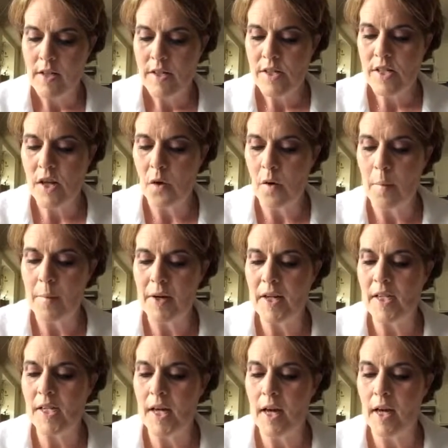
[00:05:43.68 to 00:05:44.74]
So I'm gonna
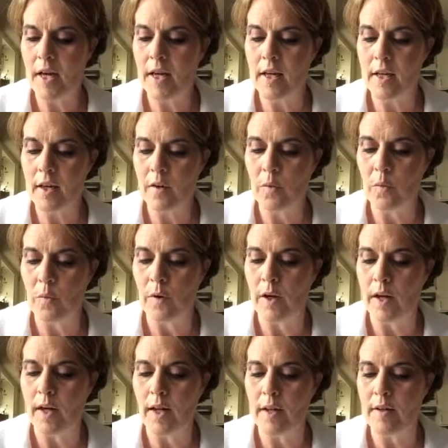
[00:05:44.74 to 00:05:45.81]
take
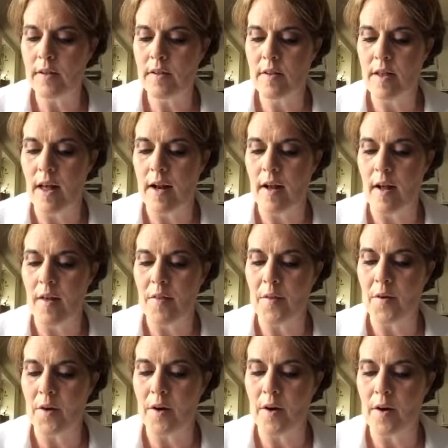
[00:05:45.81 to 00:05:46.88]
what that
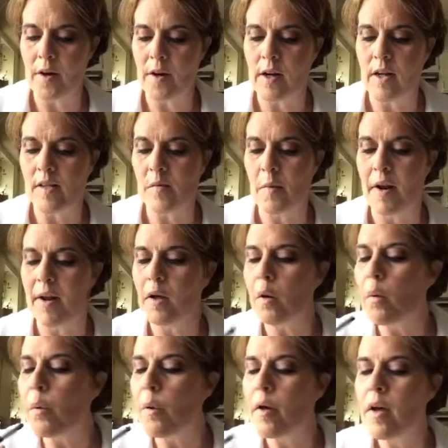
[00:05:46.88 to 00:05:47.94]
other cosmetic
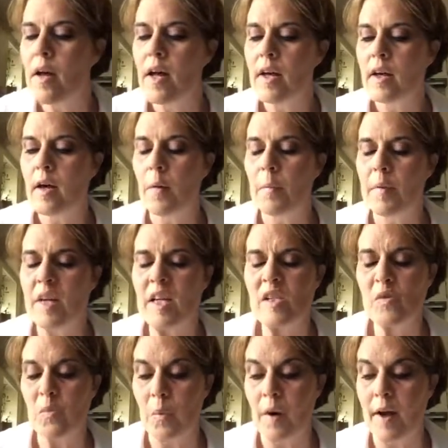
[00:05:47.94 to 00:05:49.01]

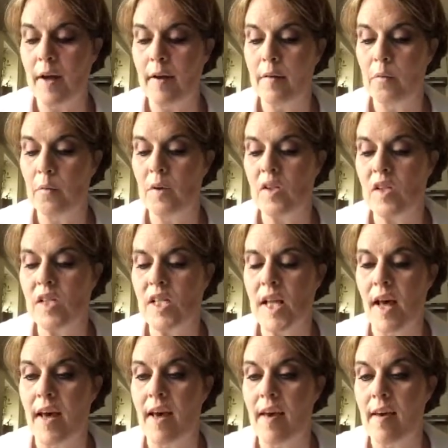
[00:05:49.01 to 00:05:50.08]
company's brand would
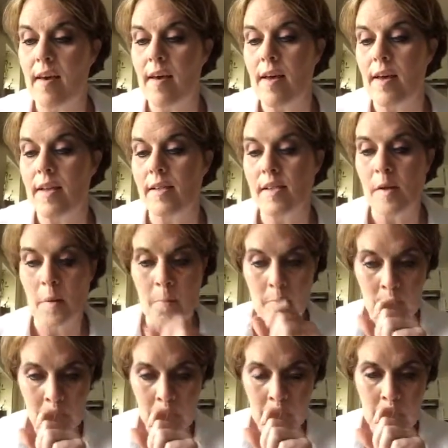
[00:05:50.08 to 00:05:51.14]
say is
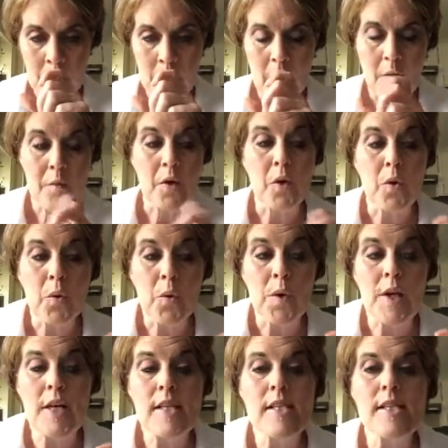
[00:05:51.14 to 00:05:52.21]
the
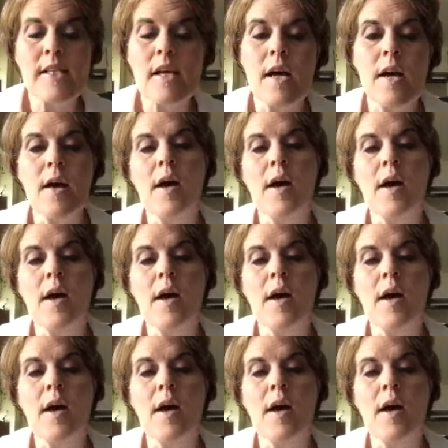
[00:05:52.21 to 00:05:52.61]
crease